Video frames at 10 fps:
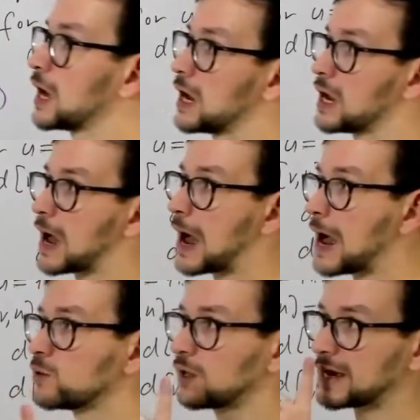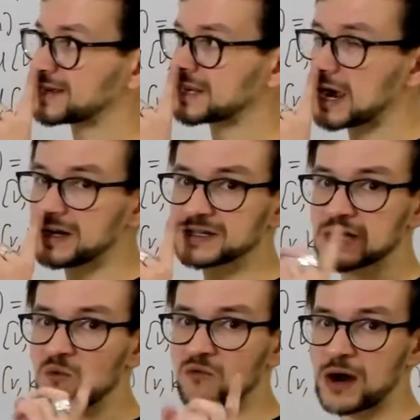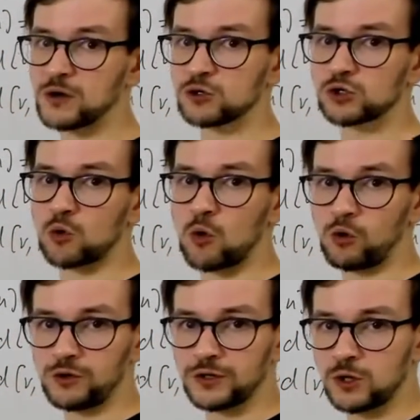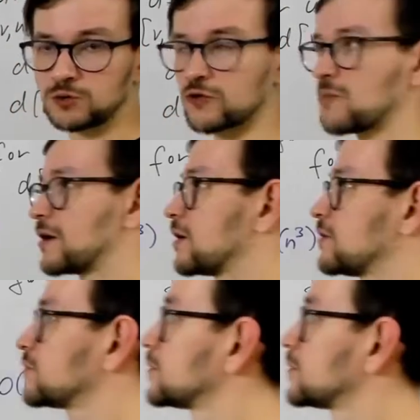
I will assign some values to all the nodes of my graph.